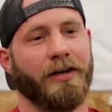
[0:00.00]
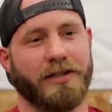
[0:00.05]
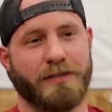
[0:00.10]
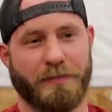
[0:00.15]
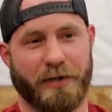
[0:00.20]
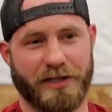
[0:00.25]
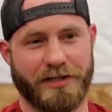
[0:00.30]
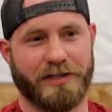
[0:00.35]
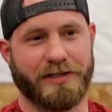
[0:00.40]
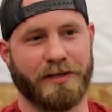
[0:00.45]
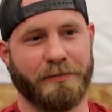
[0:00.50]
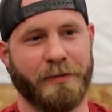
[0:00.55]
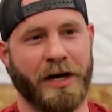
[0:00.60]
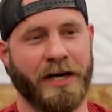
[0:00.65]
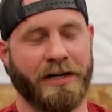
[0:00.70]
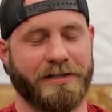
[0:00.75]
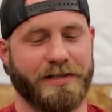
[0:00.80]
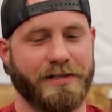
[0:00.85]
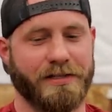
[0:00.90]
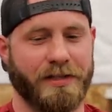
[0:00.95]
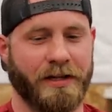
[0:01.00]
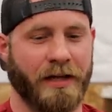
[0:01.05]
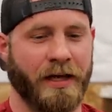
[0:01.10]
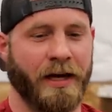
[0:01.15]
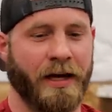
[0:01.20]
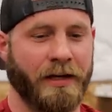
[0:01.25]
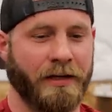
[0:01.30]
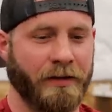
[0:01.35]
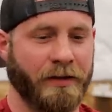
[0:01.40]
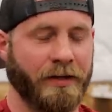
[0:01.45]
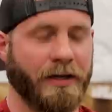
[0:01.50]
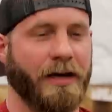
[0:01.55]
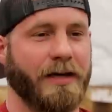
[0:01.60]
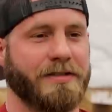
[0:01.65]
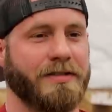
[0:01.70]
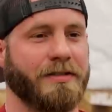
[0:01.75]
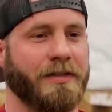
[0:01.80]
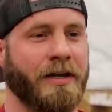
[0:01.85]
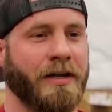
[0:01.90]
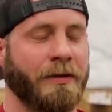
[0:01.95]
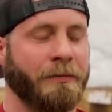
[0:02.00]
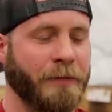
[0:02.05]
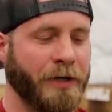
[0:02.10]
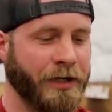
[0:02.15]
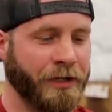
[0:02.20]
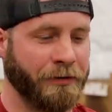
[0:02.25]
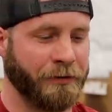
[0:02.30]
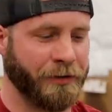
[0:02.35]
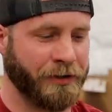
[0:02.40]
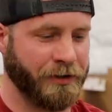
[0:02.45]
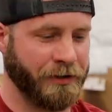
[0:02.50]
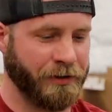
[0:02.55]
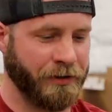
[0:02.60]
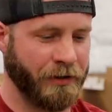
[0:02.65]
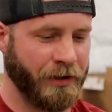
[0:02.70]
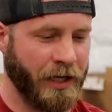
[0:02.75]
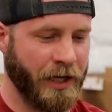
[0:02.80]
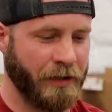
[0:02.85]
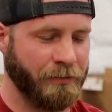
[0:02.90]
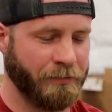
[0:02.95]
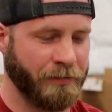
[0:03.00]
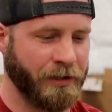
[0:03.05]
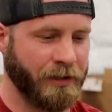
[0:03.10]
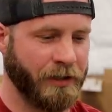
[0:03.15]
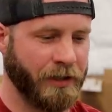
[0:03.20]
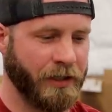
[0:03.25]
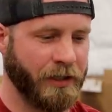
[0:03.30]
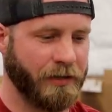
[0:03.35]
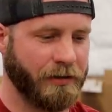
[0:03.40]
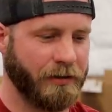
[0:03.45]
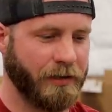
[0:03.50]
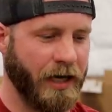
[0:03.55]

There's pluses and minuses to that. It, costs a lot of money when you do that, but uh,